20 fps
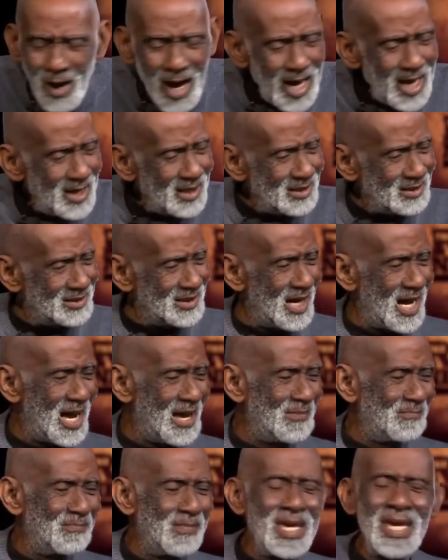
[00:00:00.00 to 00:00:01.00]
Well,
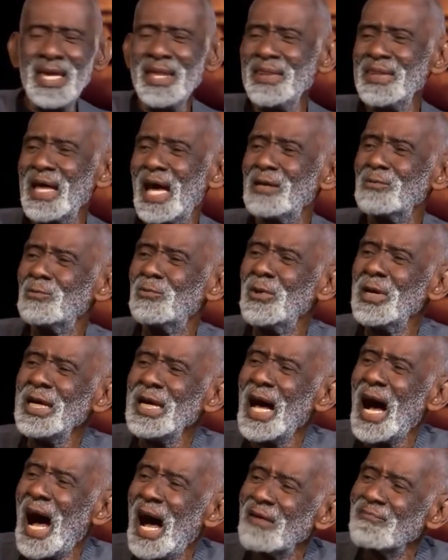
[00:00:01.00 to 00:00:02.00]
I mean that
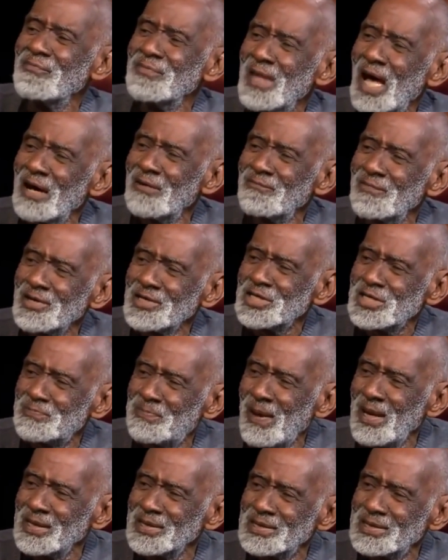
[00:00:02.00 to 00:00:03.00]
we have never
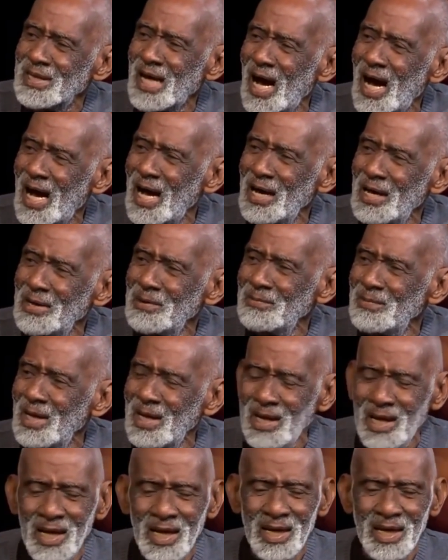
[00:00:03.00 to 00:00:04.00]
spent time
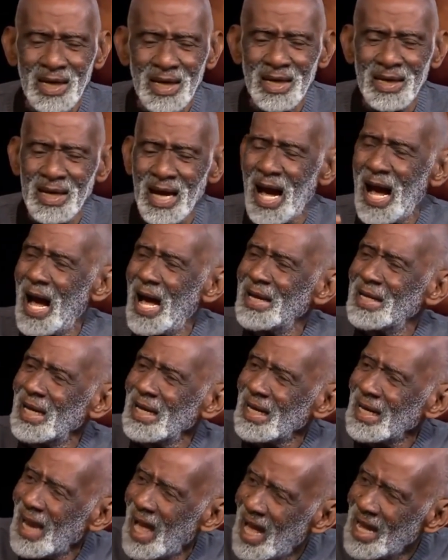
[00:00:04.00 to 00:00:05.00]
in
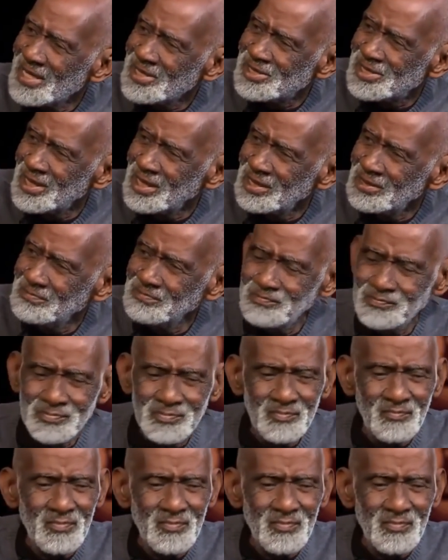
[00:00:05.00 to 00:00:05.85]
analyzing